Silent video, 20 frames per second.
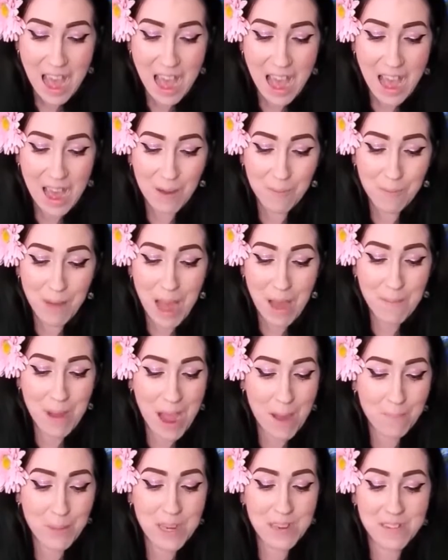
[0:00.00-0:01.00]

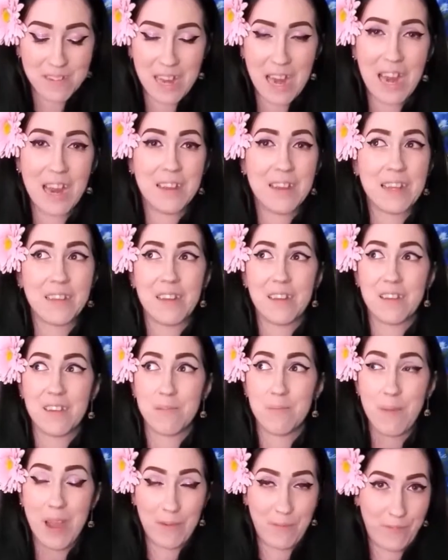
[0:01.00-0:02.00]
I'm happy to say that
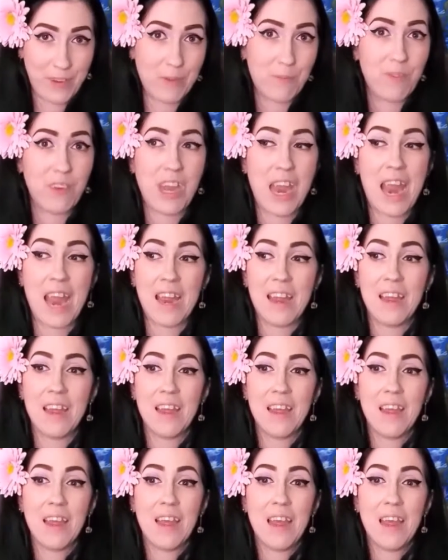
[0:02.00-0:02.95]
this is my 5th day